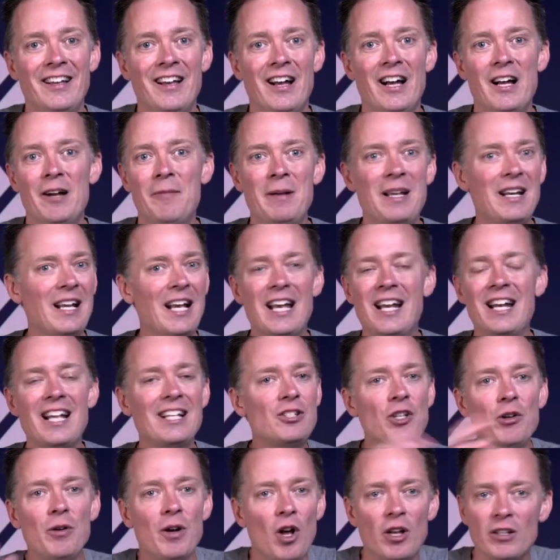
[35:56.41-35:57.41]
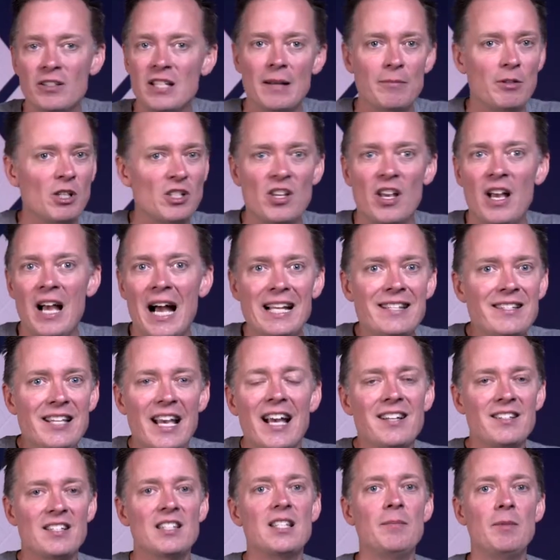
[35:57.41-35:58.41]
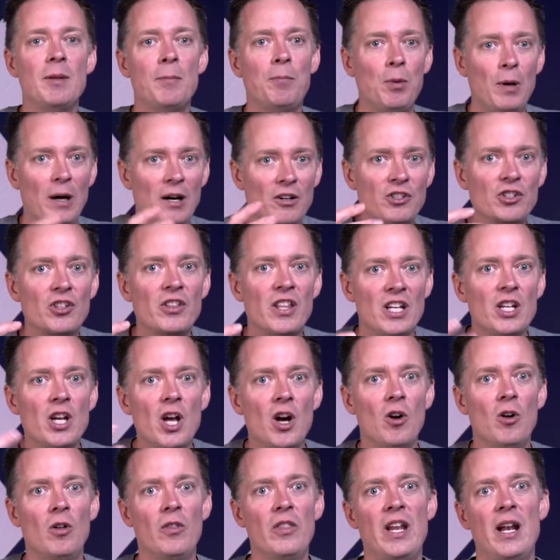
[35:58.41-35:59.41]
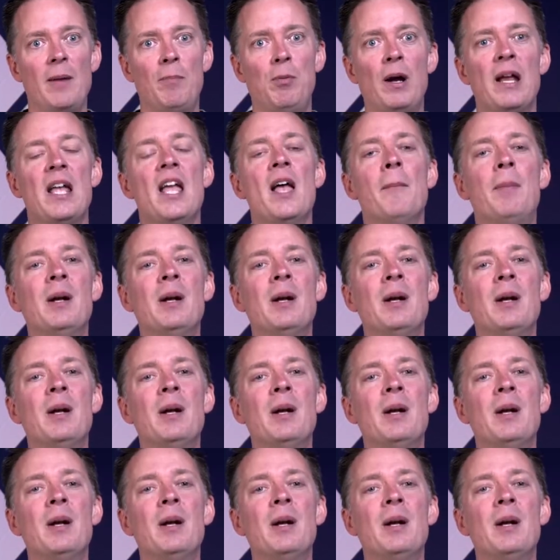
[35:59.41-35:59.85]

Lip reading: And I do it all the time. I text them the prayer so they know that I pray.